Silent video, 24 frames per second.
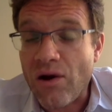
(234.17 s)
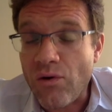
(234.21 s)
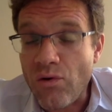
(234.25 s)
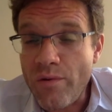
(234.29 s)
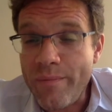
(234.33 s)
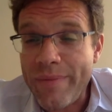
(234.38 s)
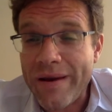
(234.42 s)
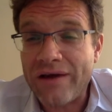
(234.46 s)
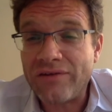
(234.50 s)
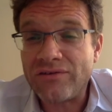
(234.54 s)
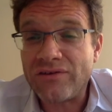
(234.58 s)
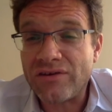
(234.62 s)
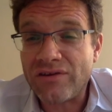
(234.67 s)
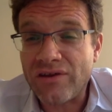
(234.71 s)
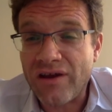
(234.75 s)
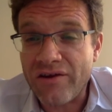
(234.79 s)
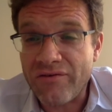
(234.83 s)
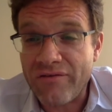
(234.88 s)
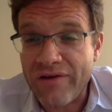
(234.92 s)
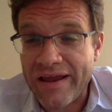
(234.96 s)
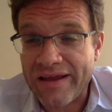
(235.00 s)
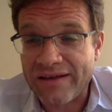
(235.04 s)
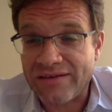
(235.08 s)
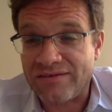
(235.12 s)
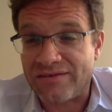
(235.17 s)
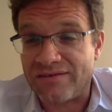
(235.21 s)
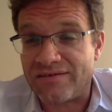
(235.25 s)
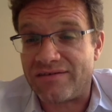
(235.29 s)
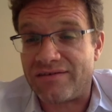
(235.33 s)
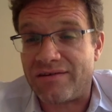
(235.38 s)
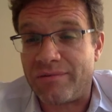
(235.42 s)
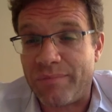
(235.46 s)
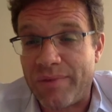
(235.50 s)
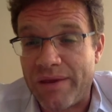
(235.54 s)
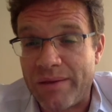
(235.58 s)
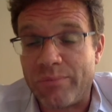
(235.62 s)
about the
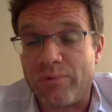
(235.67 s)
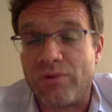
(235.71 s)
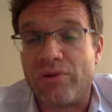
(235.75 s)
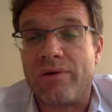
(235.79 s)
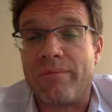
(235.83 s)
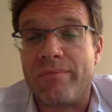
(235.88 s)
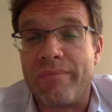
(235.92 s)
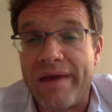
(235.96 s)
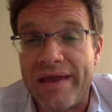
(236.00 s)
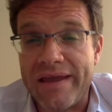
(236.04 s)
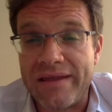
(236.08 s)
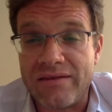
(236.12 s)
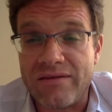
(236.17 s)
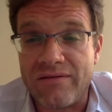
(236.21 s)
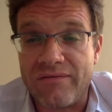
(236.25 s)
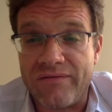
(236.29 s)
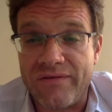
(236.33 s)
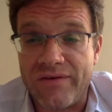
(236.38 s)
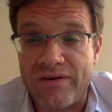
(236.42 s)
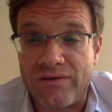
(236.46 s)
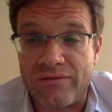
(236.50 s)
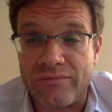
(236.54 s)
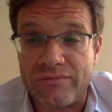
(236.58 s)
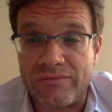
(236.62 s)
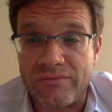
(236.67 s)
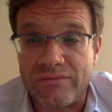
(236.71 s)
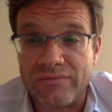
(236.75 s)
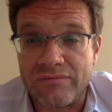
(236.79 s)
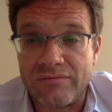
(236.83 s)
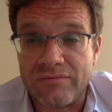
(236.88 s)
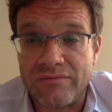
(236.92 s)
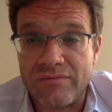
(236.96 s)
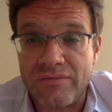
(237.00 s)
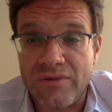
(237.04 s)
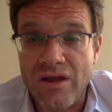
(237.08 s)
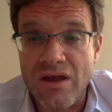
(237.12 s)
directors, the people that made the film?
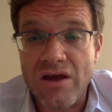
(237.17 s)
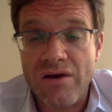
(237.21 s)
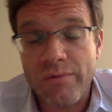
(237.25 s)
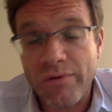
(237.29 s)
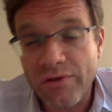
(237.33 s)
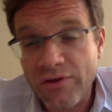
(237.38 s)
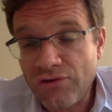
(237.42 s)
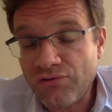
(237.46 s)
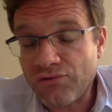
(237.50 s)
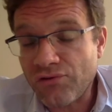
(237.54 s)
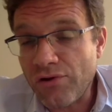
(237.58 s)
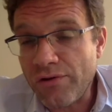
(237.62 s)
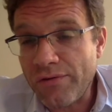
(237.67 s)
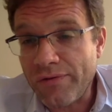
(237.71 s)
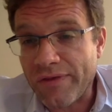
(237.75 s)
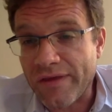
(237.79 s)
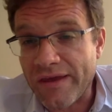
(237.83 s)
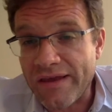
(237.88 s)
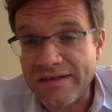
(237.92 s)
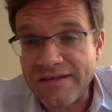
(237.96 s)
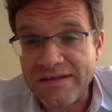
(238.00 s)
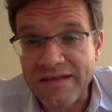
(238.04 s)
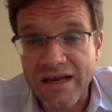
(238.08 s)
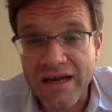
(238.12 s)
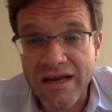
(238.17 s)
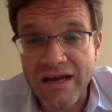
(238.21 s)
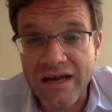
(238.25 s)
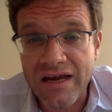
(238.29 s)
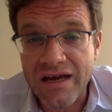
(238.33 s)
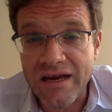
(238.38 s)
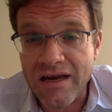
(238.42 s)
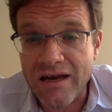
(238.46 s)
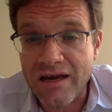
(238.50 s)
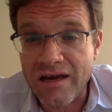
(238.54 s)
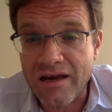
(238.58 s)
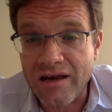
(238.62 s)
Well, the truth is,
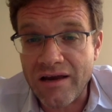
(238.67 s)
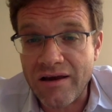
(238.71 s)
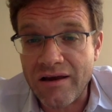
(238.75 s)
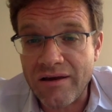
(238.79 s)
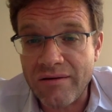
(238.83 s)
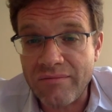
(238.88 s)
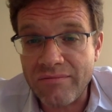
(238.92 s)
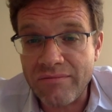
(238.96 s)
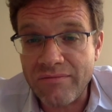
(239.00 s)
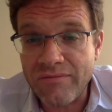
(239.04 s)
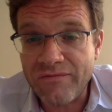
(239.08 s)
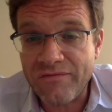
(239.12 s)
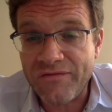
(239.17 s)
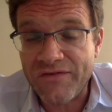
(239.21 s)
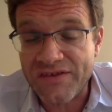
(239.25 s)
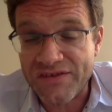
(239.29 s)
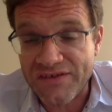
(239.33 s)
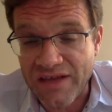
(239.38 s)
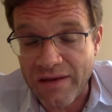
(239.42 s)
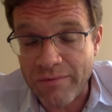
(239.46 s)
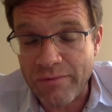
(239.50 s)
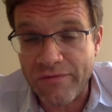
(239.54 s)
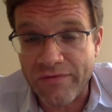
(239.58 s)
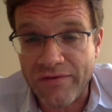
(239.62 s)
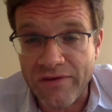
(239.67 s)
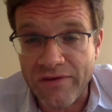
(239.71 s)
for some of